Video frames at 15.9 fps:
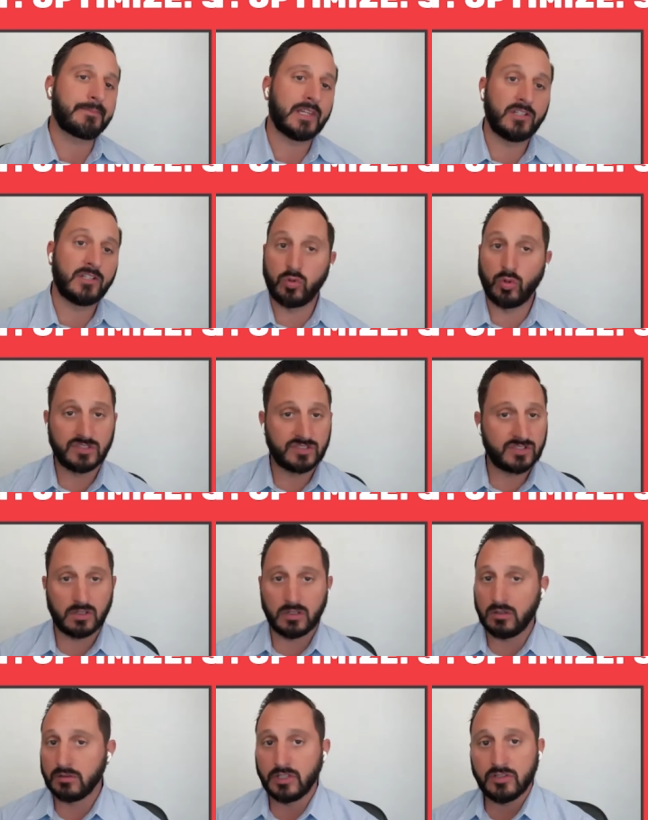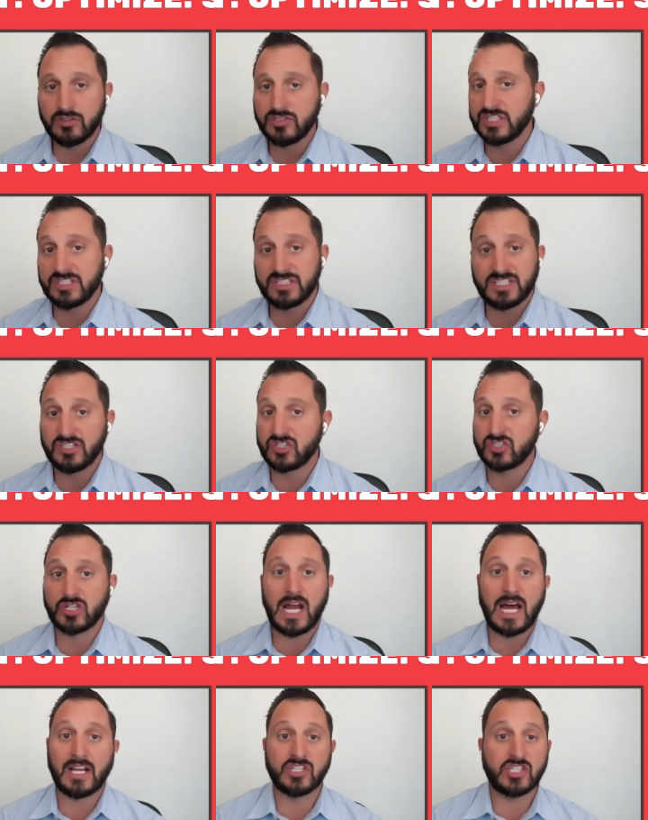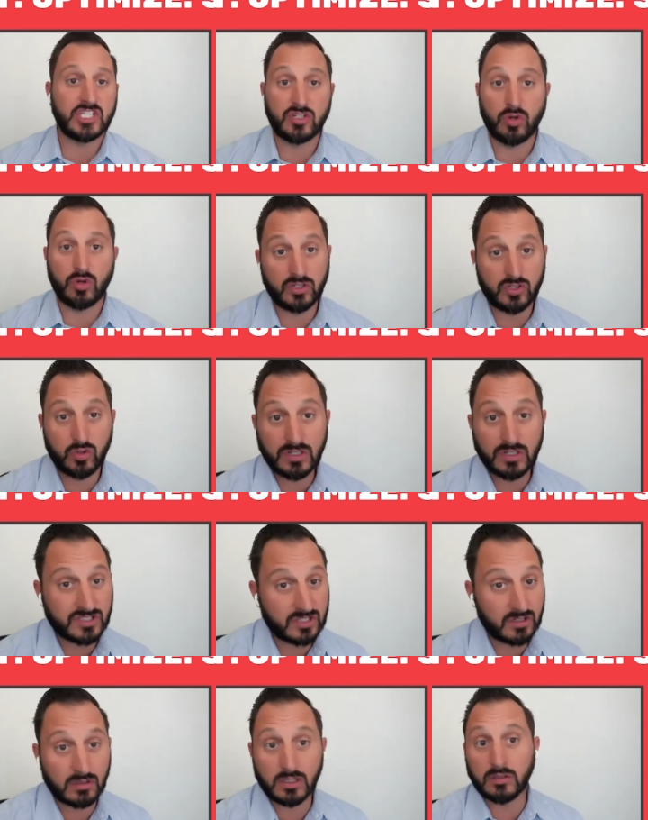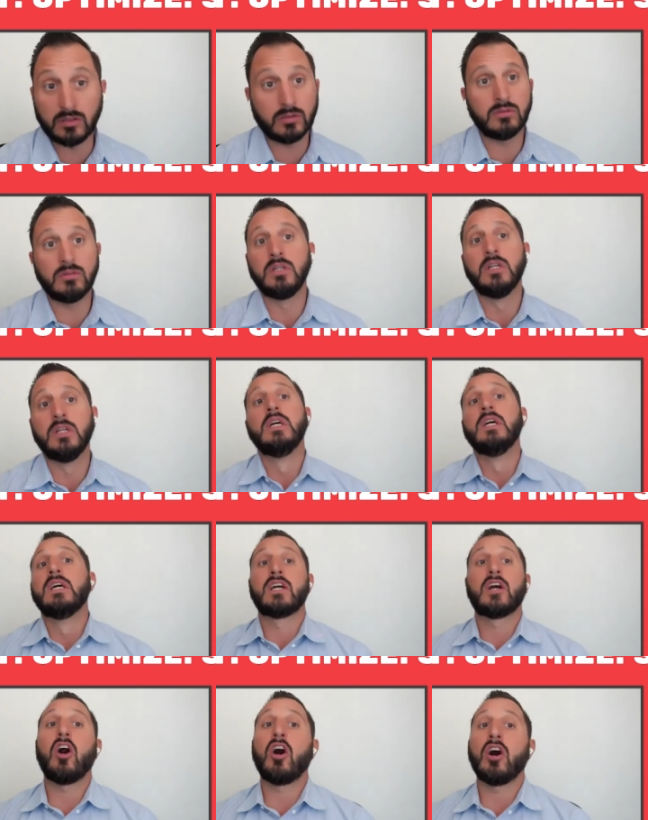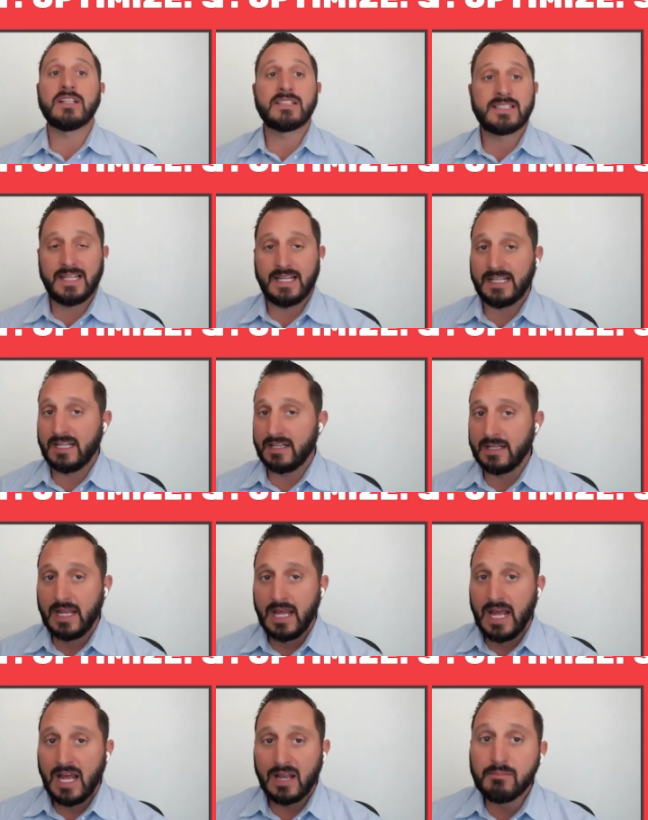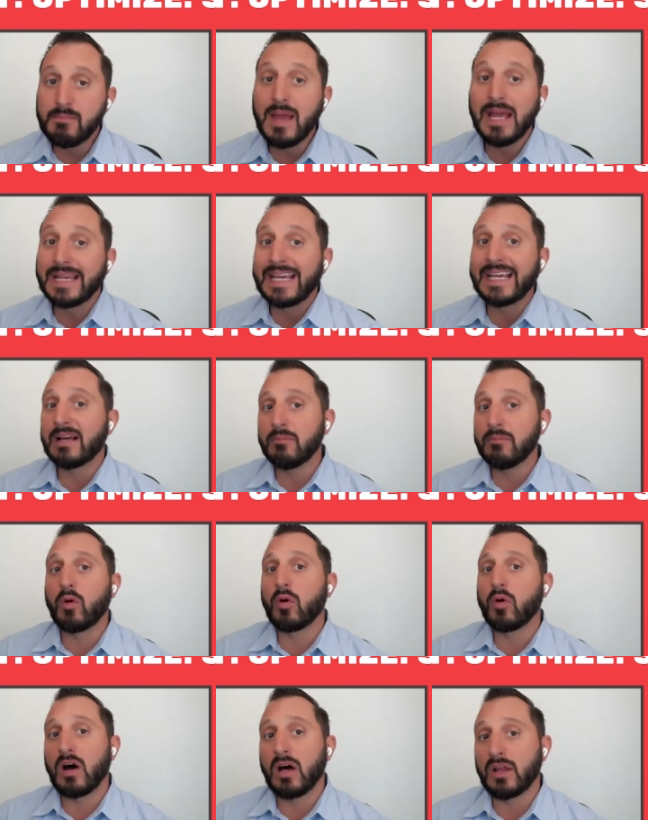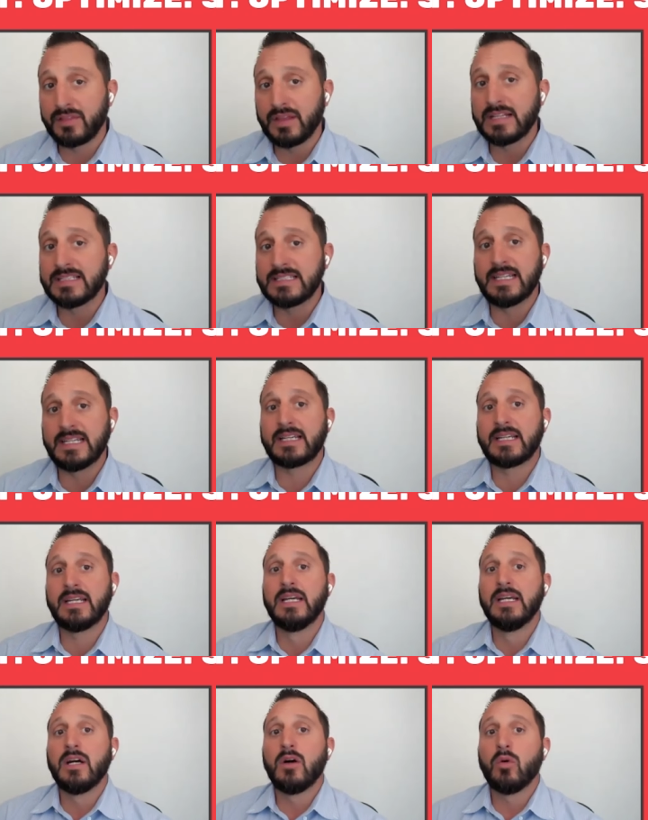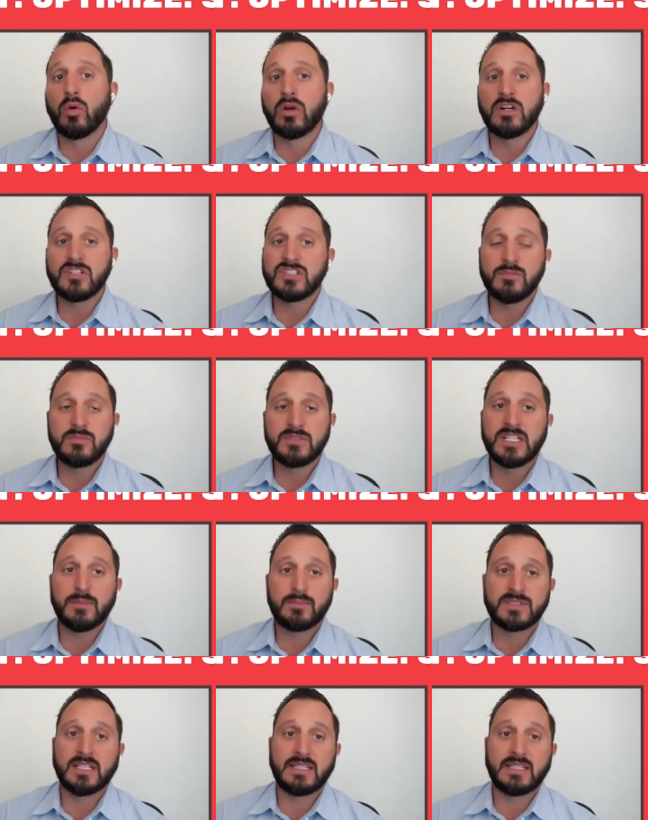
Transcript: towards their own UGC strategy, towards their own content and and making it more authentic. What are some tips that